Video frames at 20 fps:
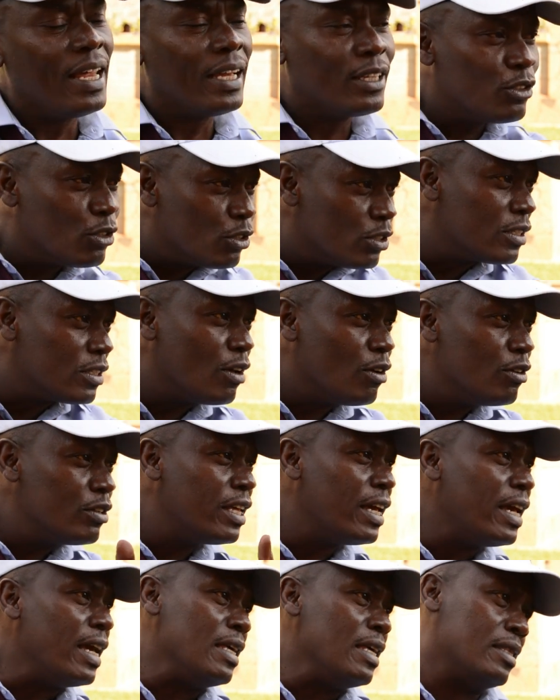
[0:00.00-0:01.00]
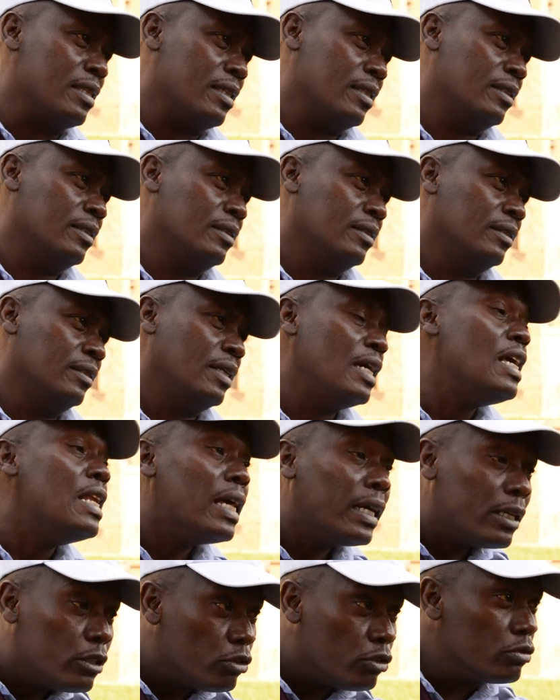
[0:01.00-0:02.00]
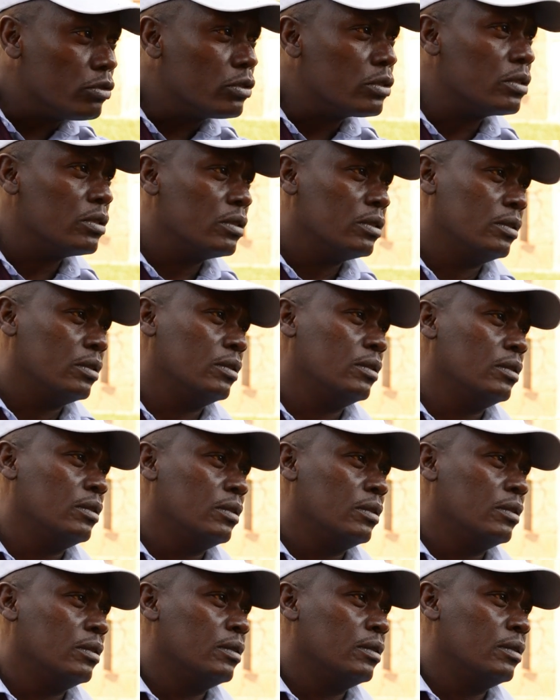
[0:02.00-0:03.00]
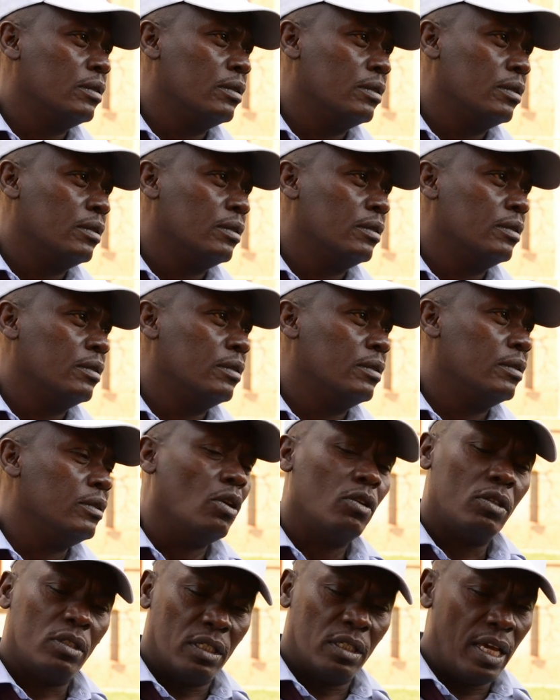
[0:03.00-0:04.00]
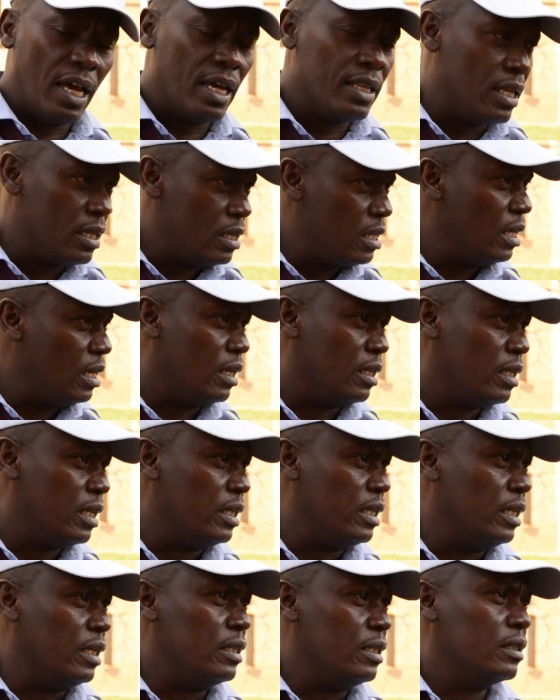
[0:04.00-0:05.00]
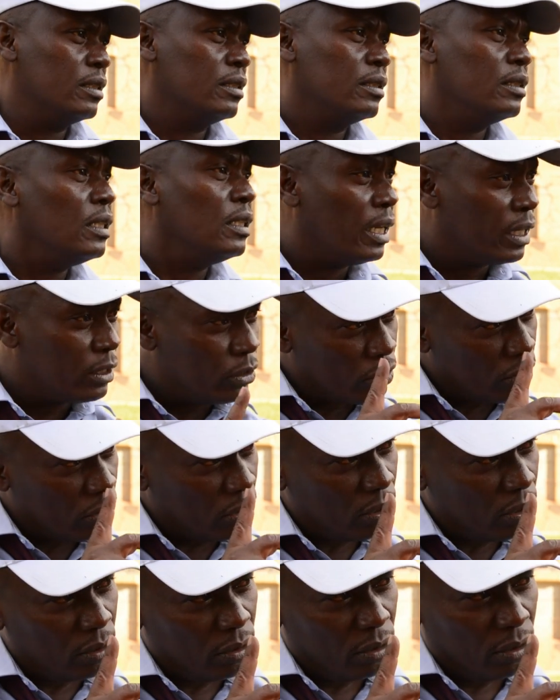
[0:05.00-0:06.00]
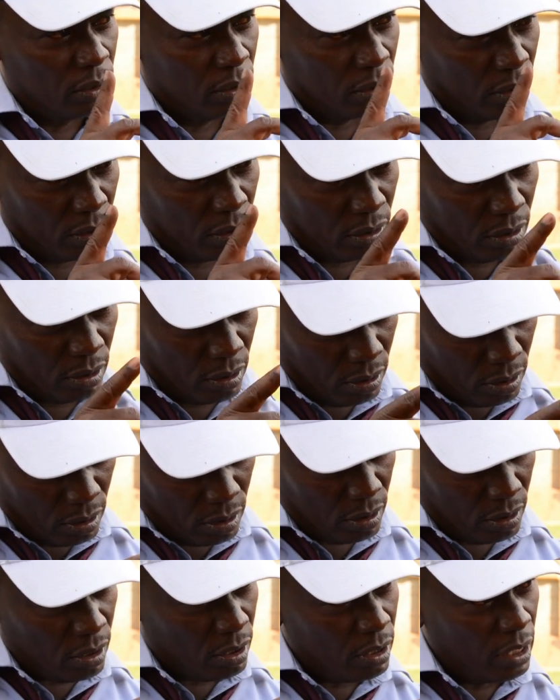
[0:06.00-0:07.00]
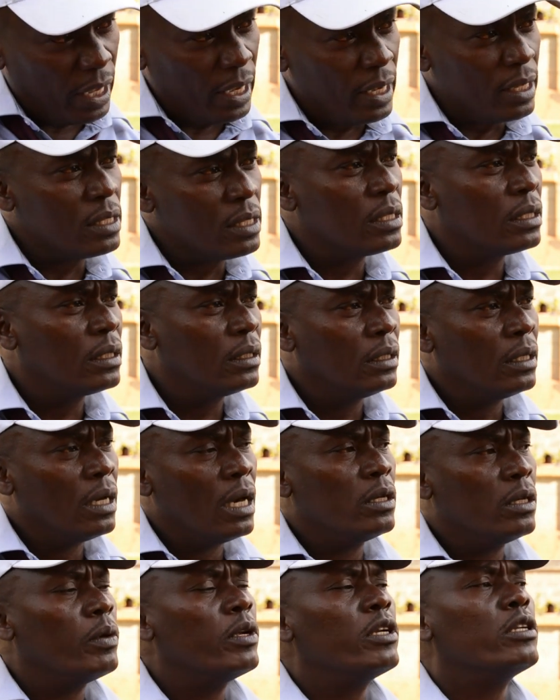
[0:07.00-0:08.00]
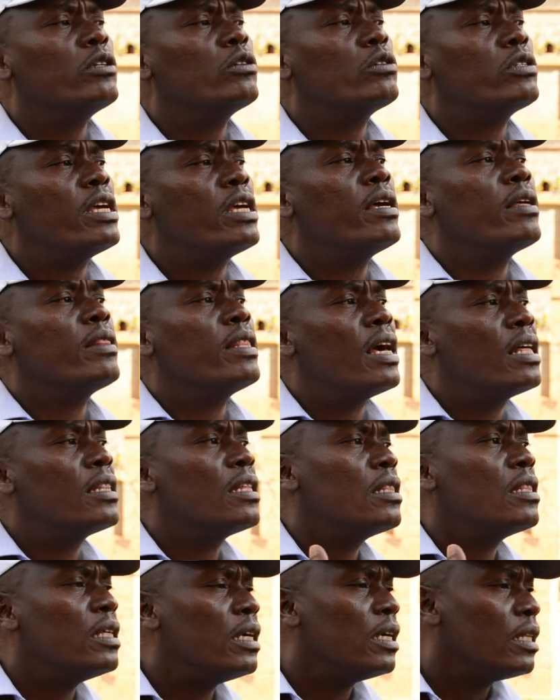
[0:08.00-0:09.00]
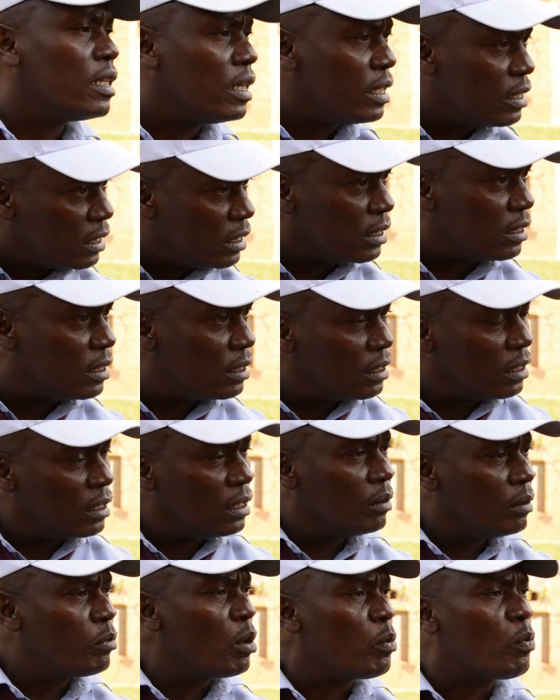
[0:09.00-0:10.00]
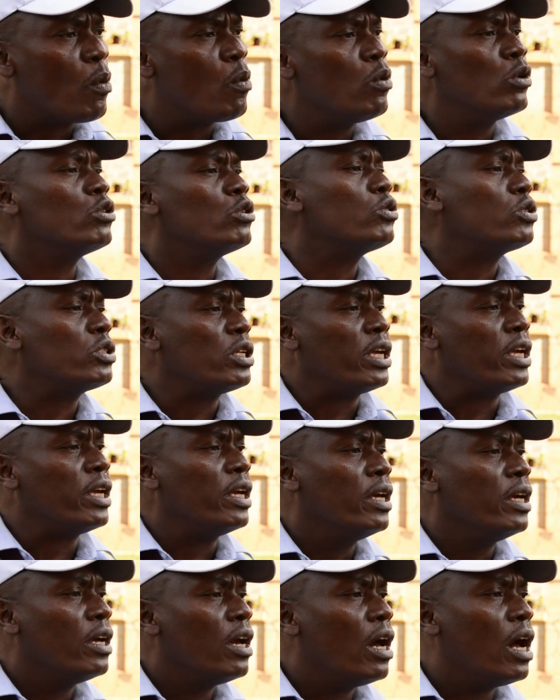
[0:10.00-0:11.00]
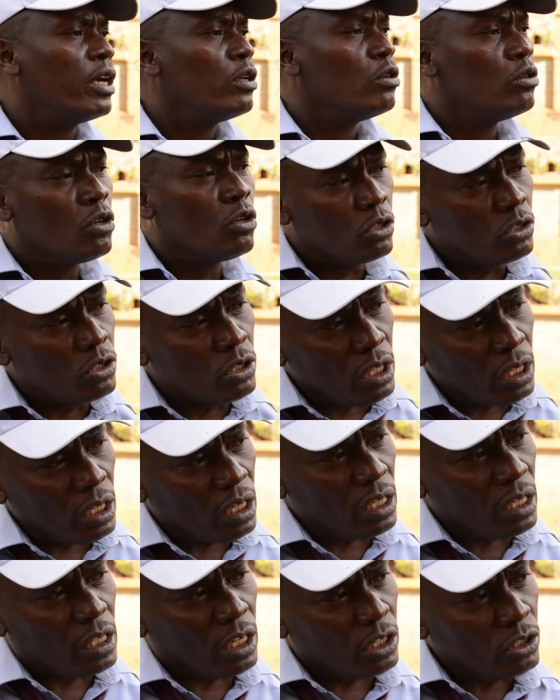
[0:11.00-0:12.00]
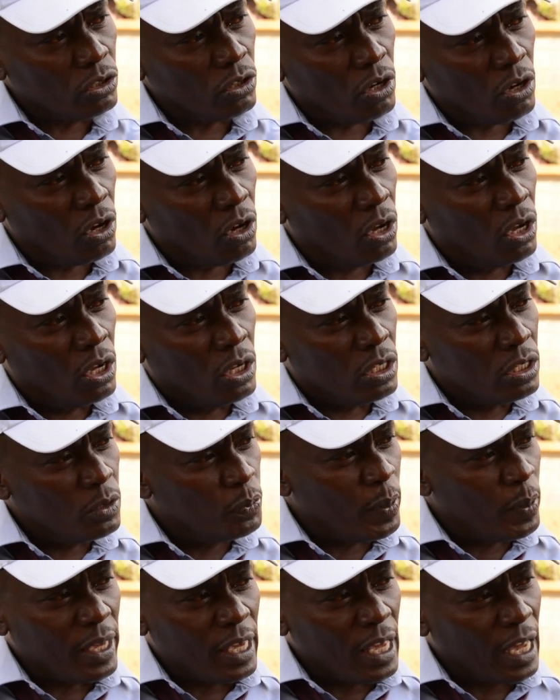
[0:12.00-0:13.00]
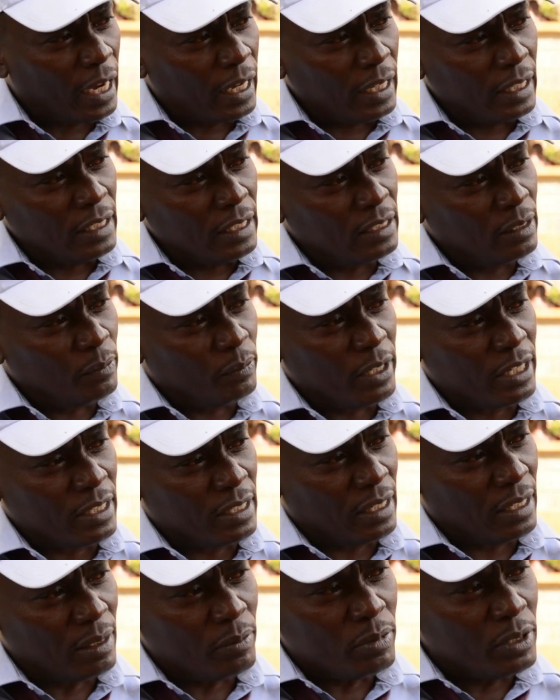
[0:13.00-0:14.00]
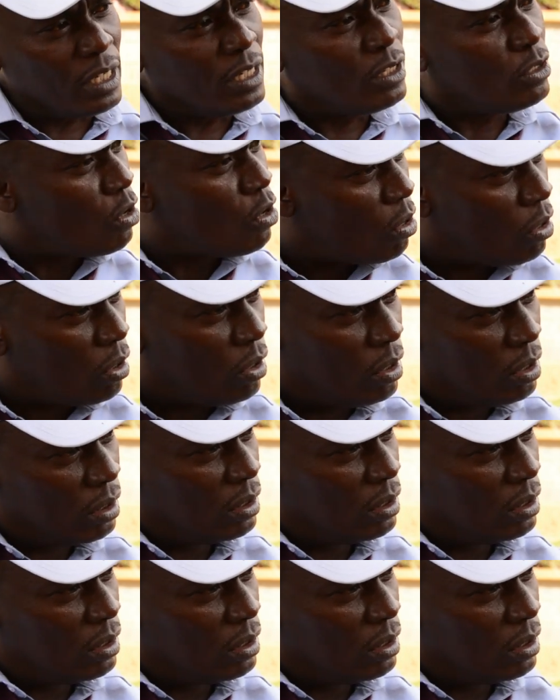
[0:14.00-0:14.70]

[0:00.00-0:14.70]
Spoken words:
Elections are on the 8th. Elections. Not the other thing they did. Elections on the 8th. And when you say the other thing they did, people want to say, are you not thinking that you're speaking against the president? I'm saying no.